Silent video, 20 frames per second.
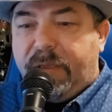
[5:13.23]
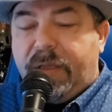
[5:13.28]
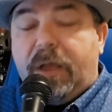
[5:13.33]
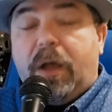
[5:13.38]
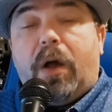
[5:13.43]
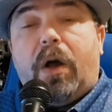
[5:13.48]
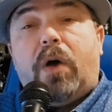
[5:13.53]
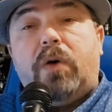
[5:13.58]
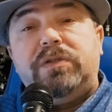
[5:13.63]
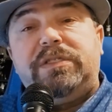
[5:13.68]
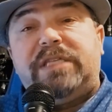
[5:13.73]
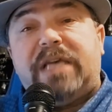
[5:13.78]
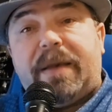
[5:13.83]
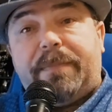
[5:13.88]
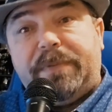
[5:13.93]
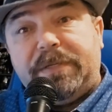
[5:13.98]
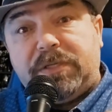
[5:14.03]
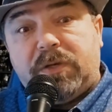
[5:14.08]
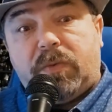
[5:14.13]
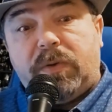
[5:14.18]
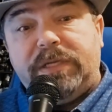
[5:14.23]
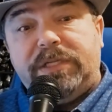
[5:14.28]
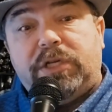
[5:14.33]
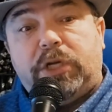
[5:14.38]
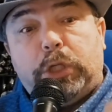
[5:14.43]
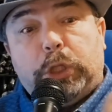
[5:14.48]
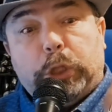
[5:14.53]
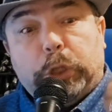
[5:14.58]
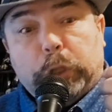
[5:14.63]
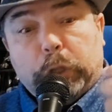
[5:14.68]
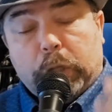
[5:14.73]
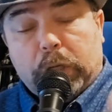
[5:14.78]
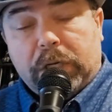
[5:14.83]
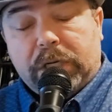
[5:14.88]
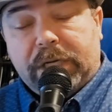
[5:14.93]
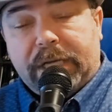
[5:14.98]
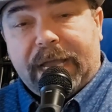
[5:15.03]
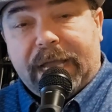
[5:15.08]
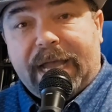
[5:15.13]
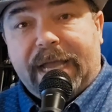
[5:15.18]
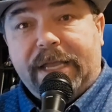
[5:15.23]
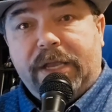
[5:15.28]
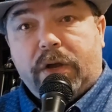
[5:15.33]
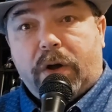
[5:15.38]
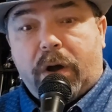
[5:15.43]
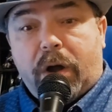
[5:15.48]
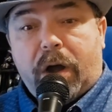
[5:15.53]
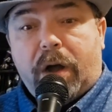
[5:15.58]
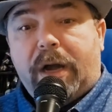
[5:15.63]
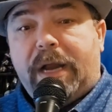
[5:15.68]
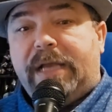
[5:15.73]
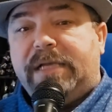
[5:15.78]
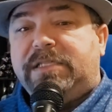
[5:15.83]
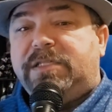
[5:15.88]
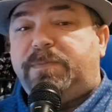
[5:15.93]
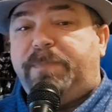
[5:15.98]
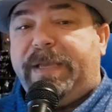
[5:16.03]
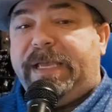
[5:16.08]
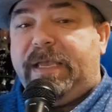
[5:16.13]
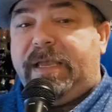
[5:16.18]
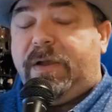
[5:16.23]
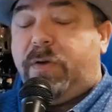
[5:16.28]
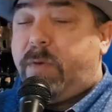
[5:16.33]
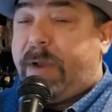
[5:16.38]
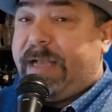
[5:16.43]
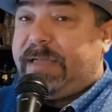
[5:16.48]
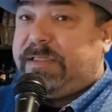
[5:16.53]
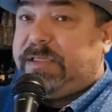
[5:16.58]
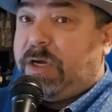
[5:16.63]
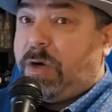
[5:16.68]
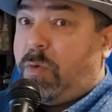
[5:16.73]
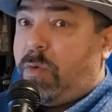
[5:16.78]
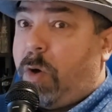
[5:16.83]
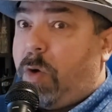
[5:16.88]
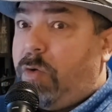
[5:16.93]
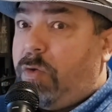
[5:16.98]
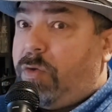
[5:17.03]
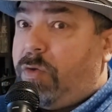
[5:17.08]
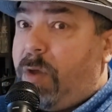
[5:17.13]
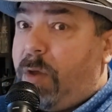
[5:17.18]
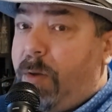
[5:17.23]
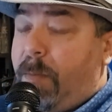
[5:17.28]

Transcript: OSAP is going to look at your RSP grants and growth,